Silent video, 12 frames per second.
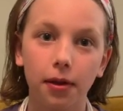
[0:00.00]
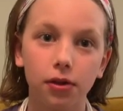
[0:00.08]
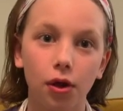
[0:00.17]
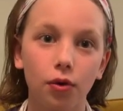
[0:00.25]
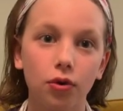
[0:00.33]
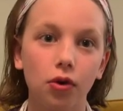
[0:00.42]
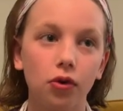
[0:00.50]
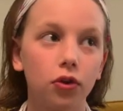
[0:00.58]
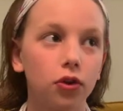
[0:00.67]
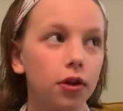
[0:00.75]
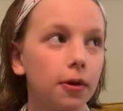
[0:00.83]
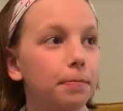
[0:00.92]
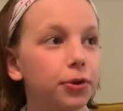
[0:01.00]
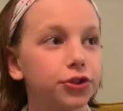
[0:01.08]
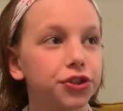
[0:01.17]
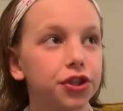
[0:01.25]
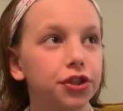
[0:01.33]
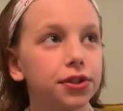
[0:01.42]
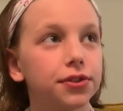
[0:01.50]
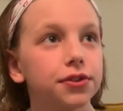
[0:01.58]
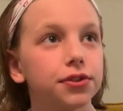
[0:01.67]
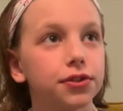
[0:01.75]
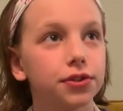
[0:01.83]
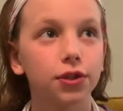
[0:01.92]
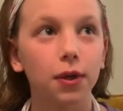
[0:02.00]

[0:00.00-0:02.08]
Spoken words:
local butcher, so